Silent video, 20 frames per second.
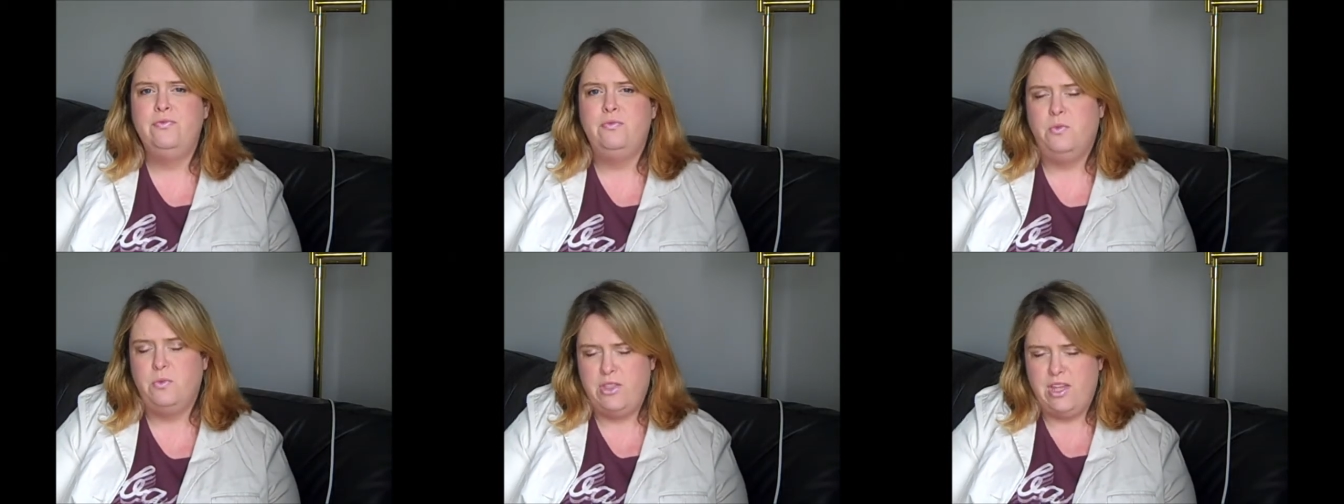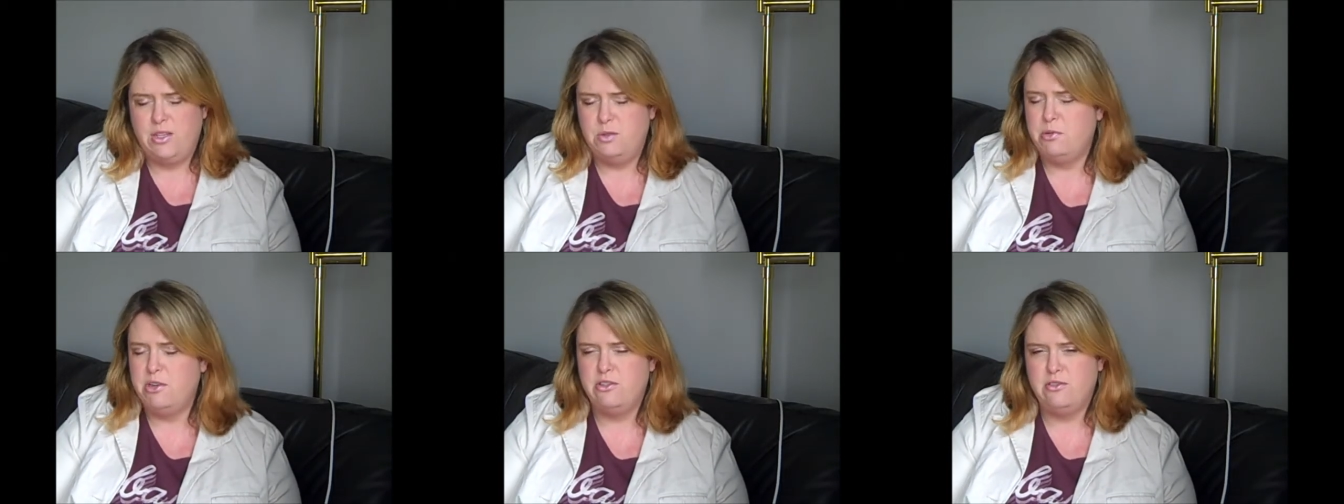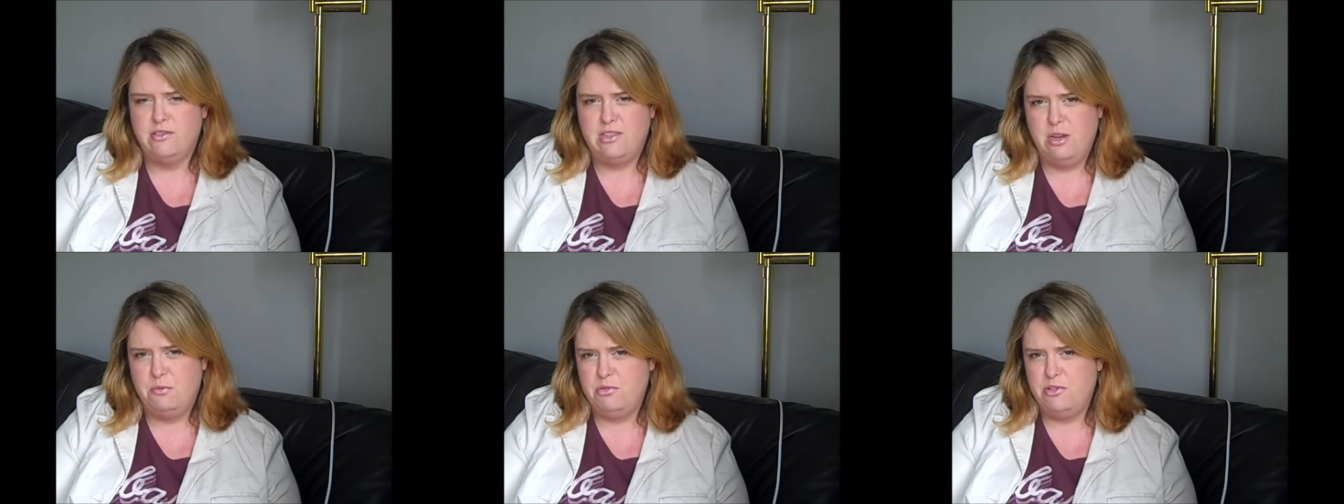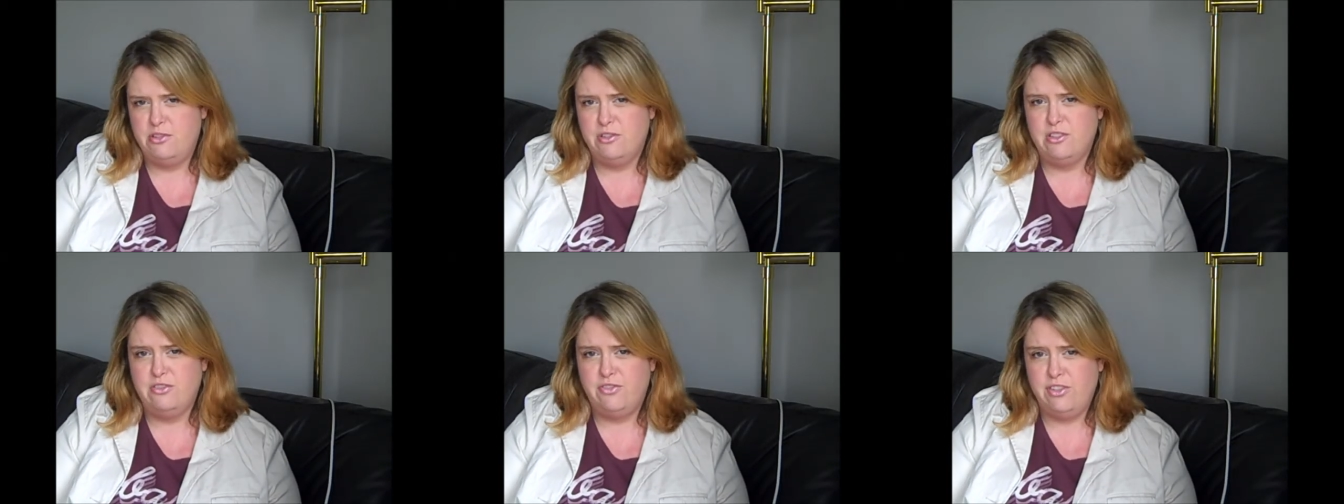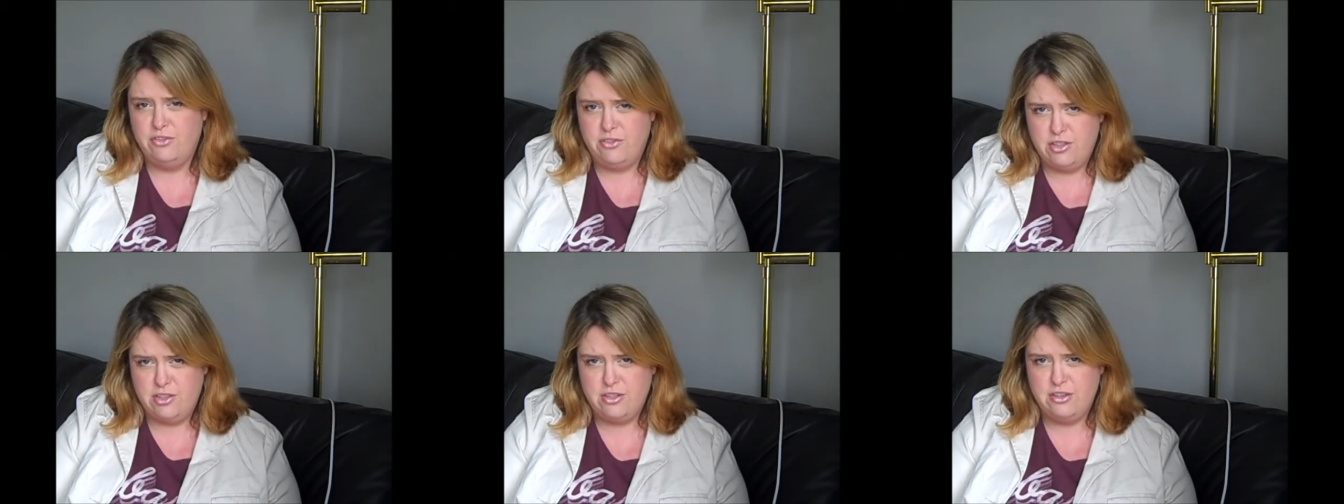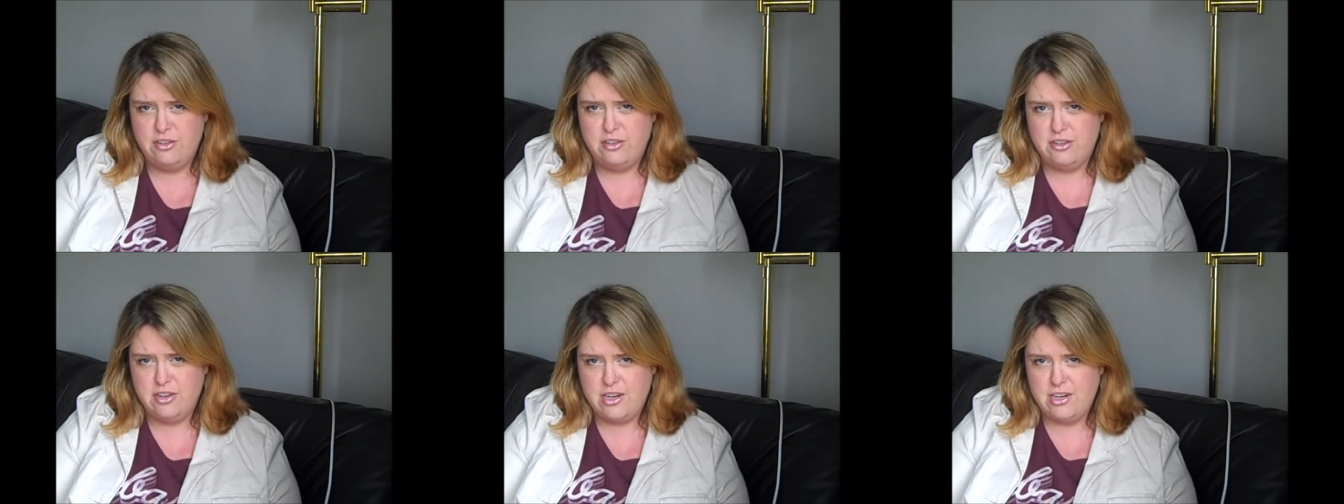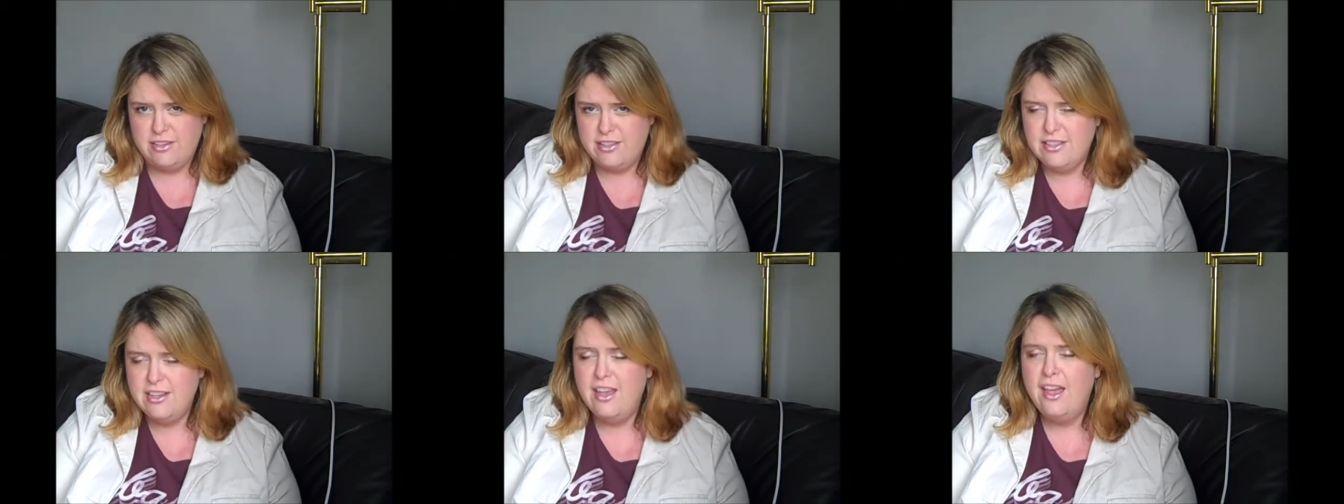That special temperature is 52
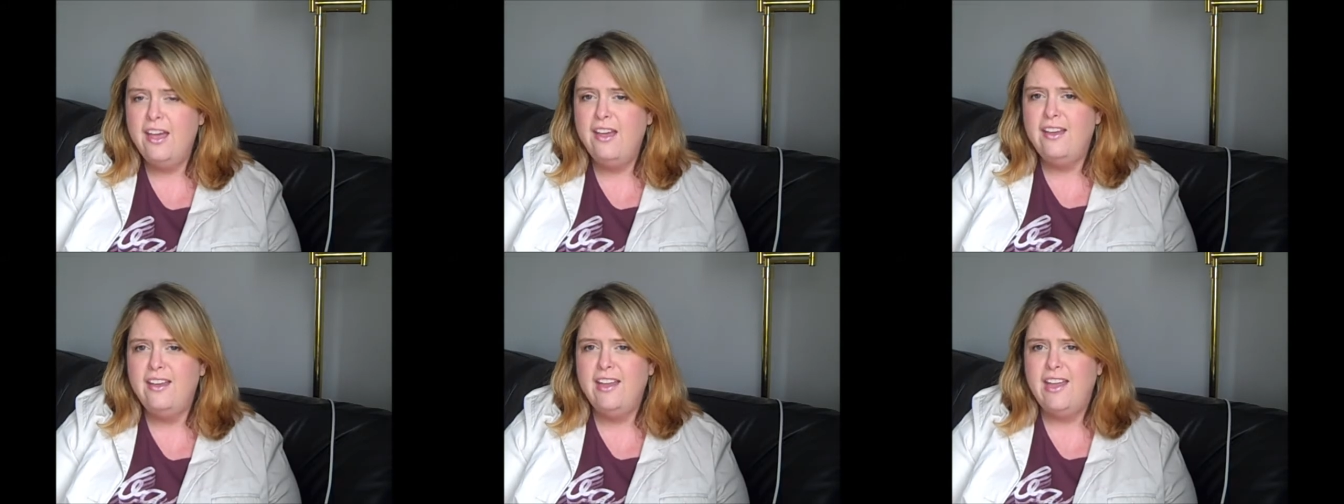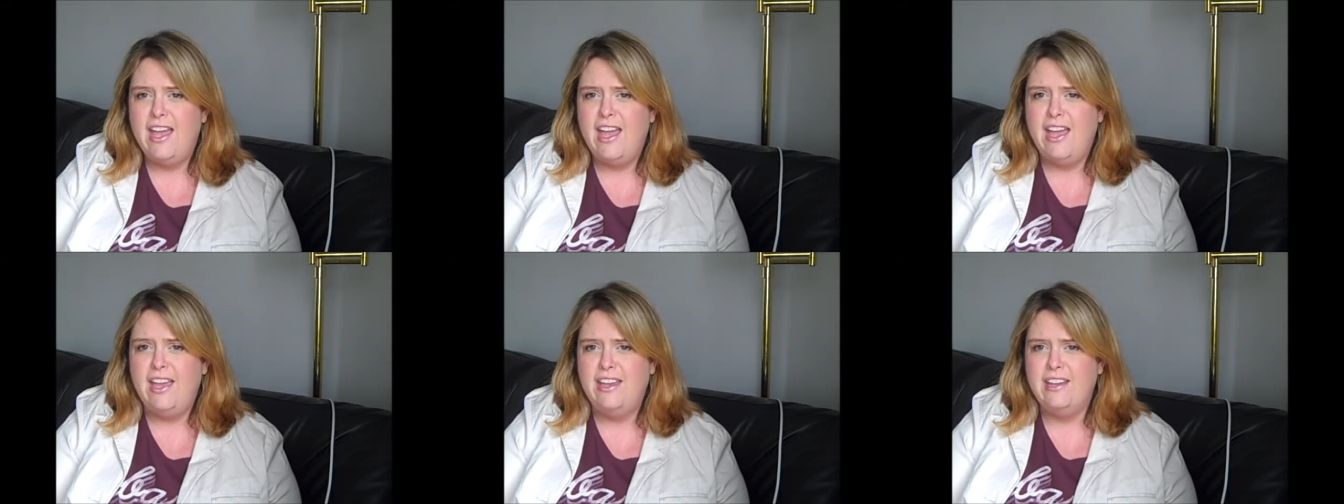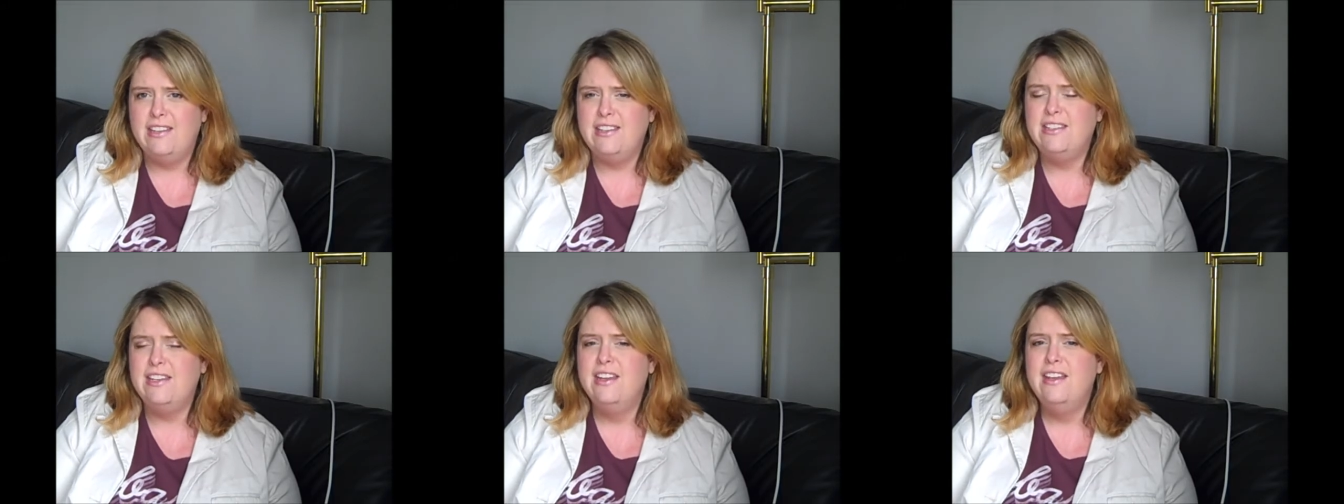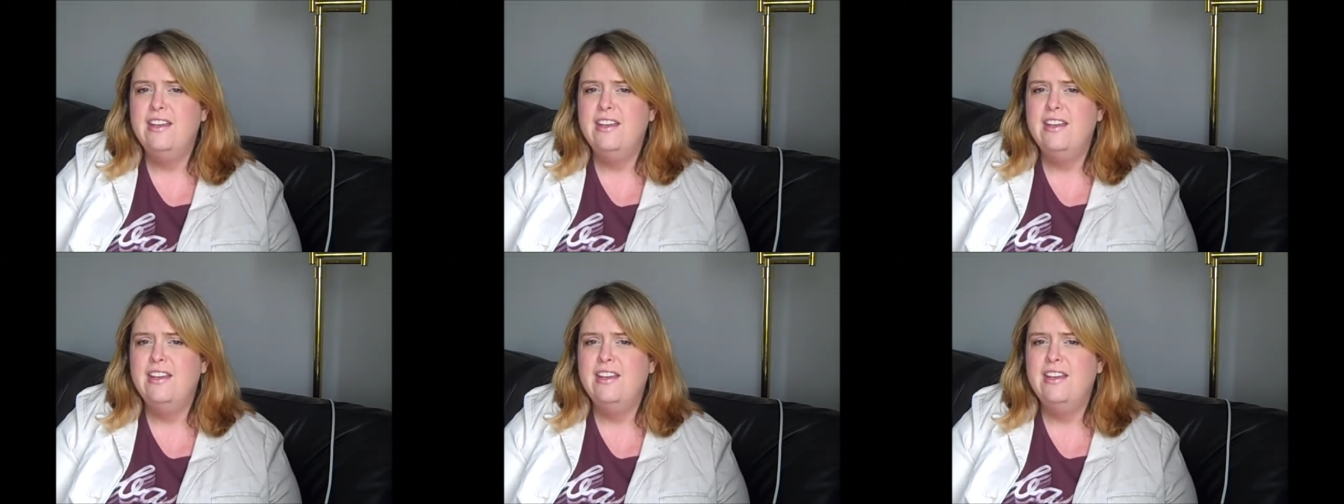degrees, and